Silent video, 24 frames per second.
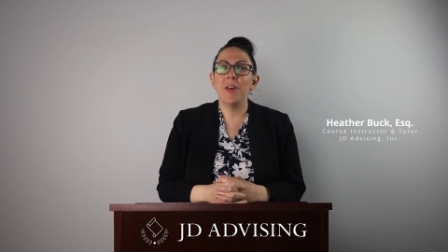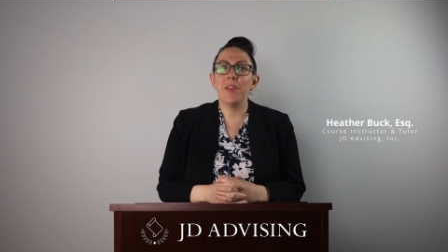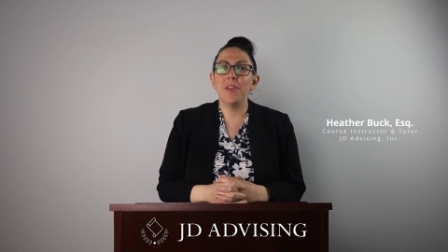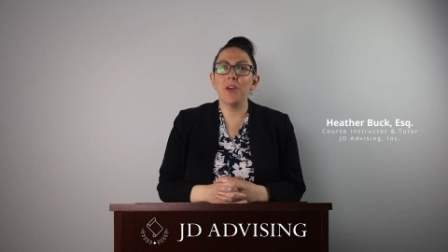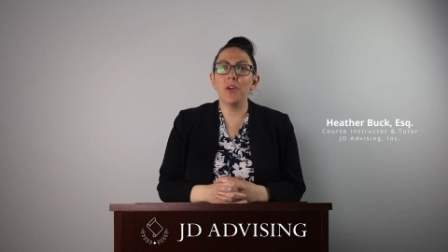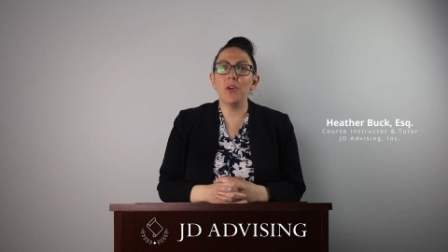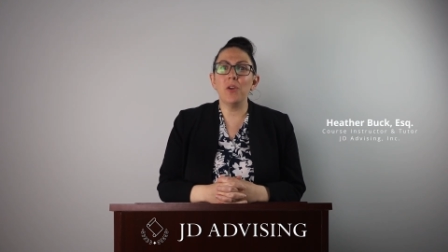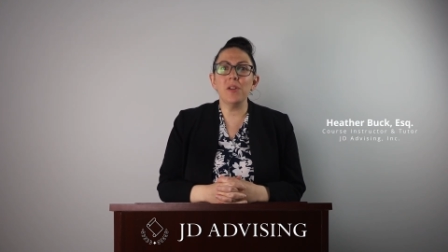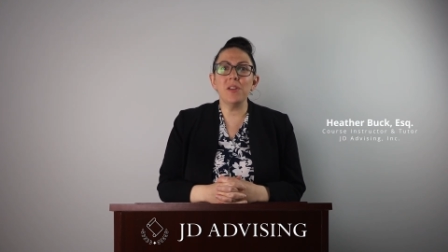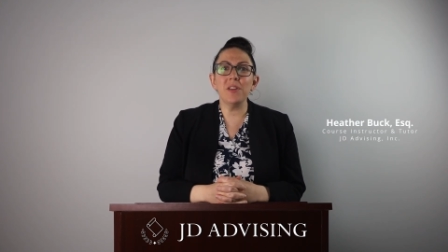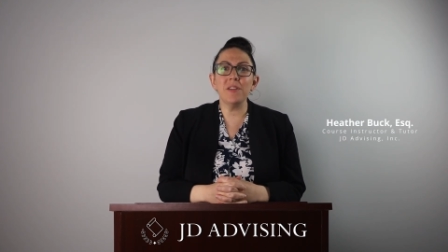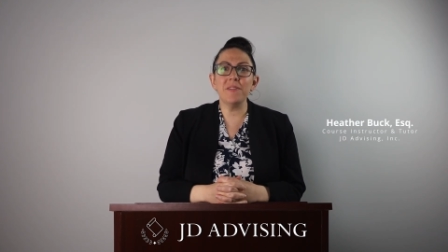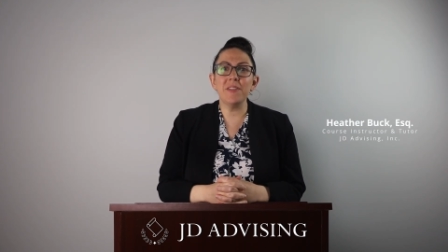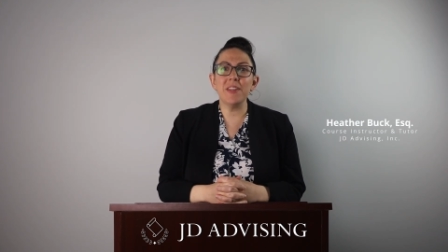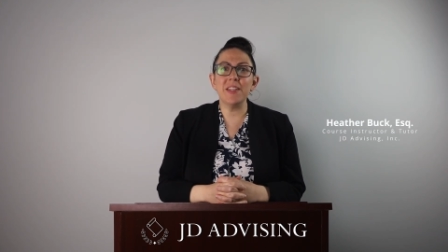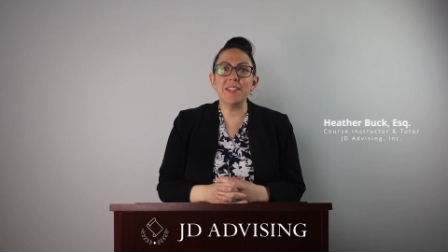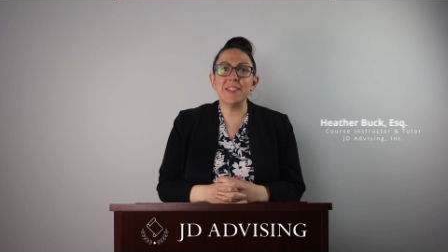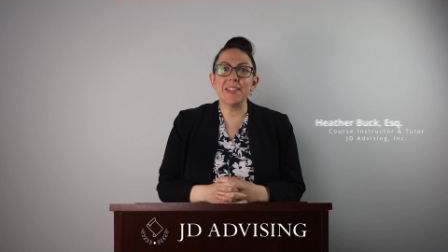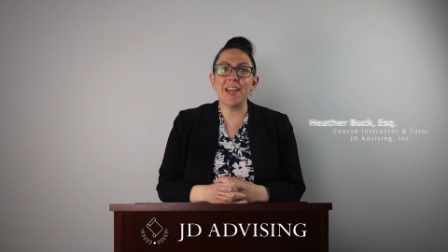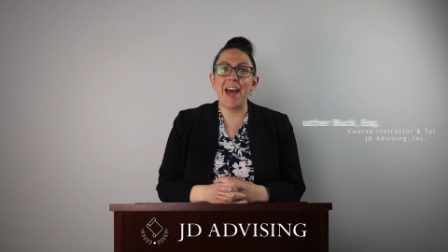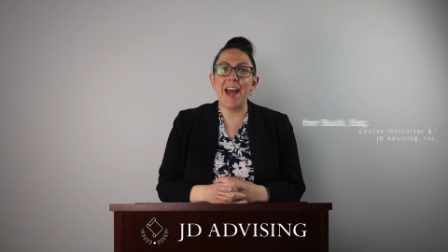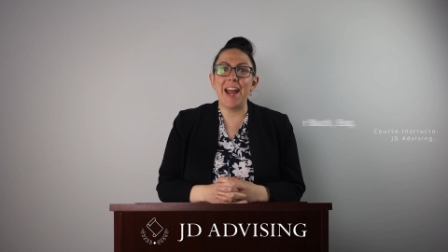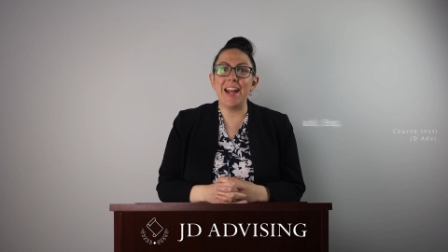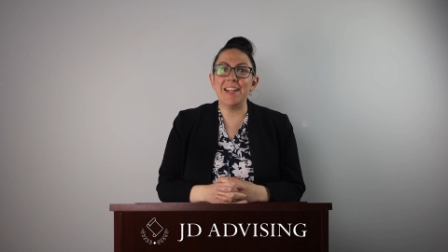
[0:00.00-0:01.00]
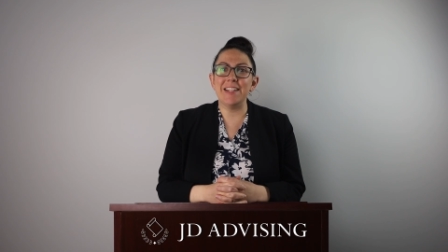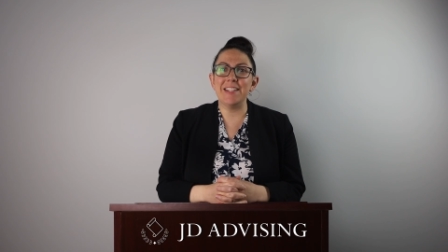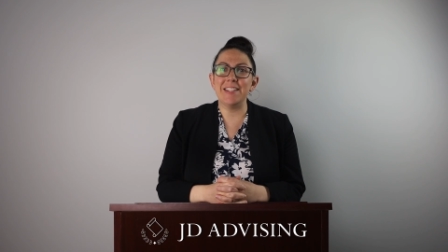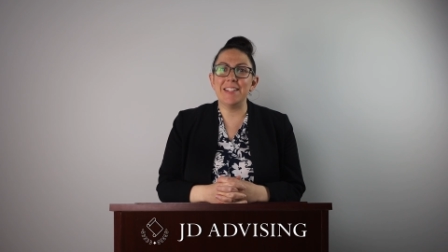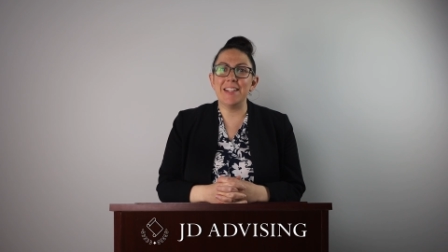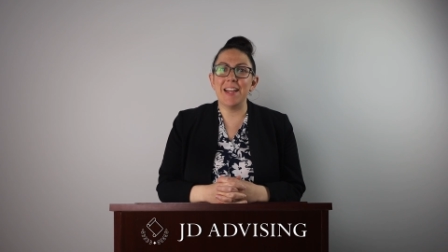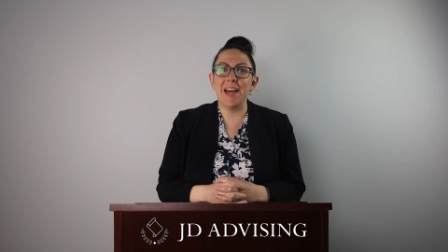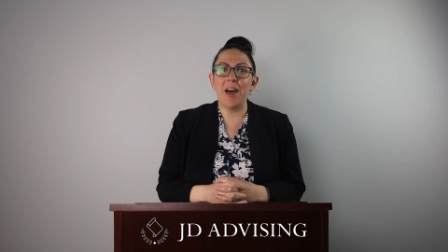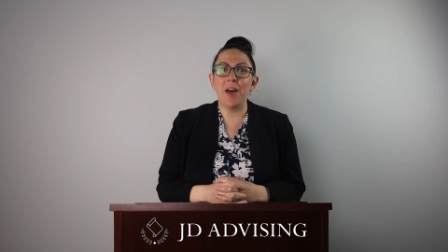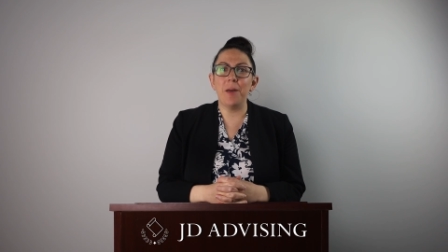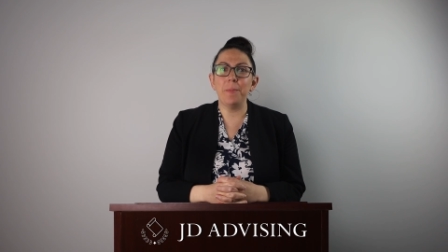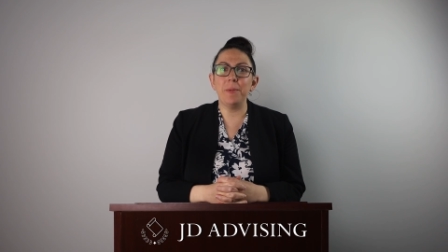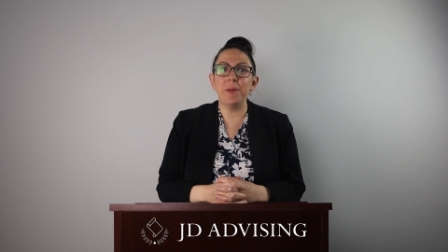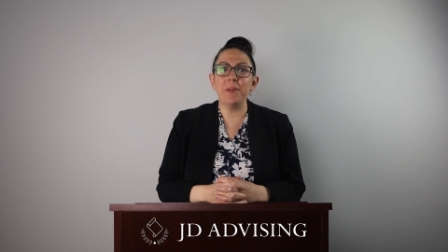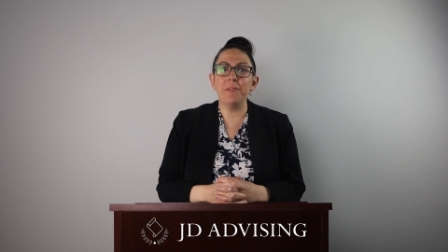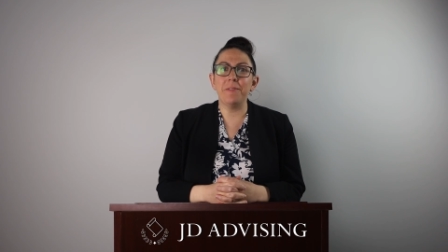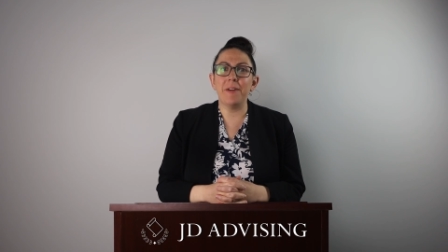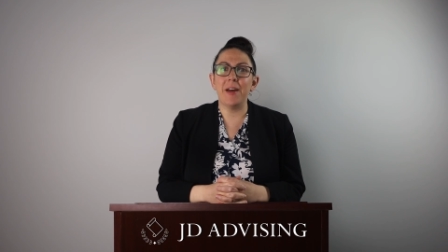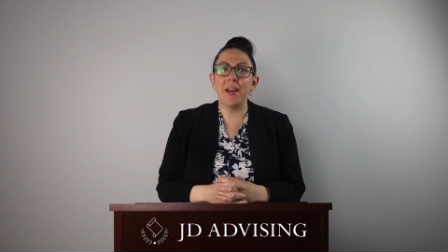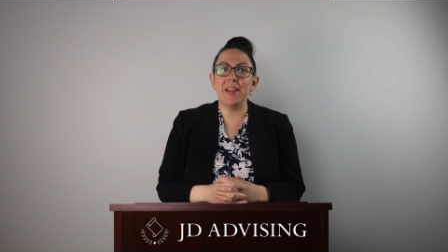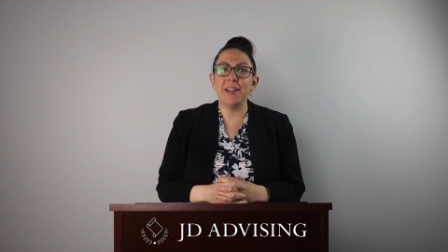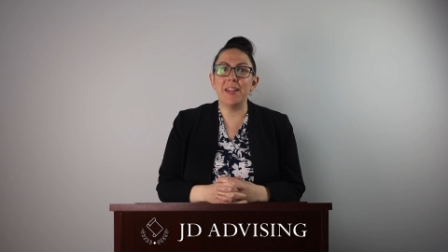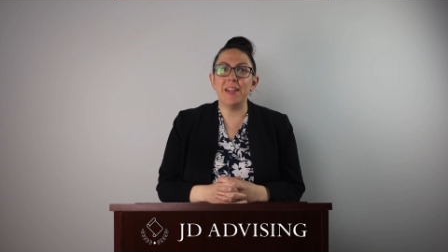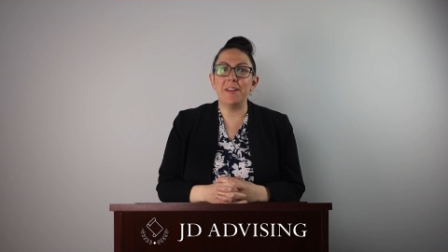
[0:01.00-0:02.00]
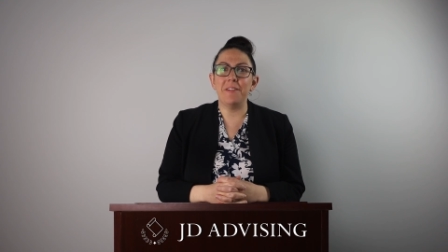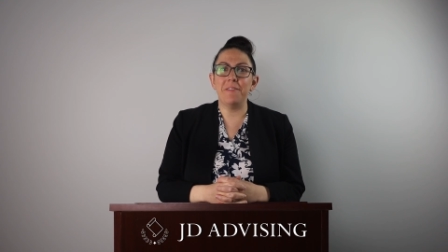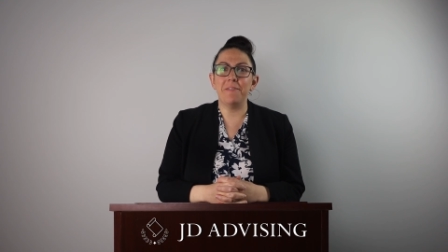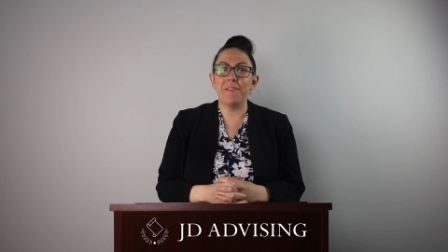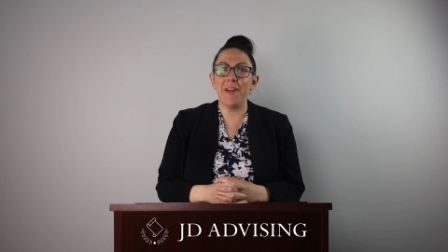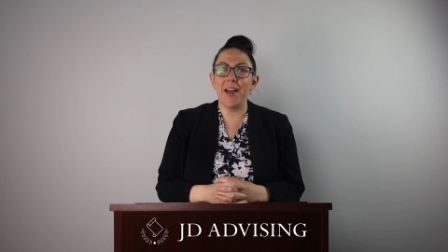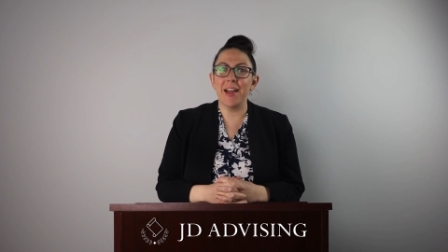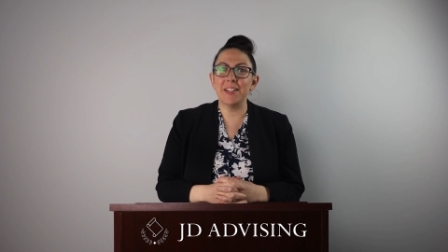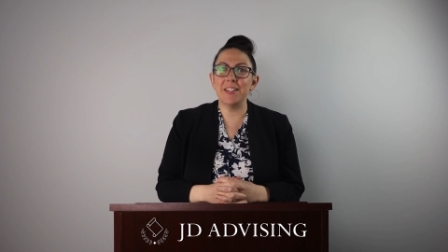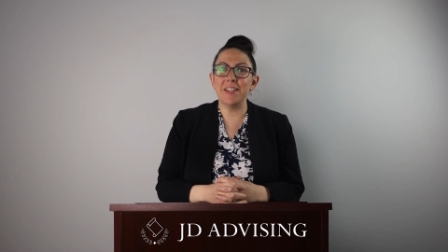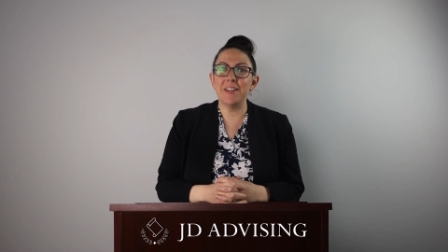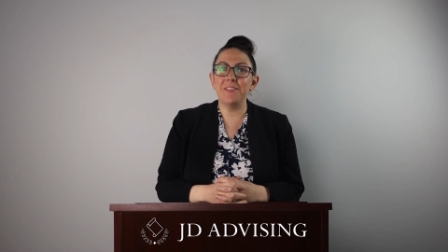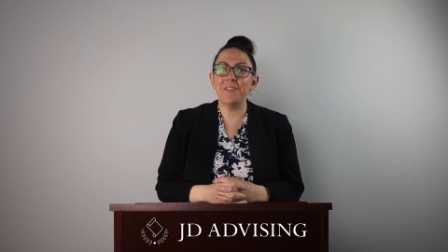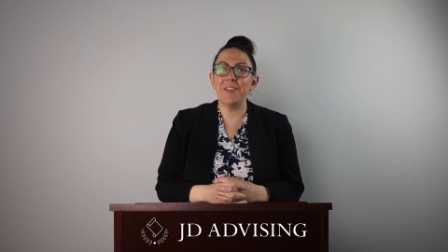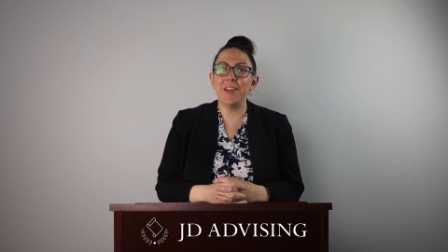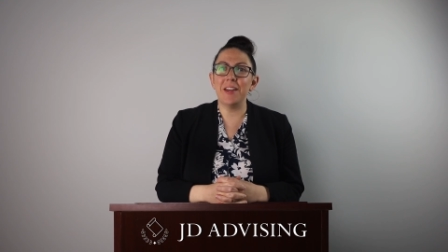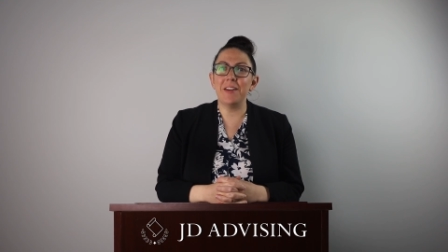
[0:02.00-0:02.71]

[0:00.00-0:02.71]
The goal of this guide is to help you find an effective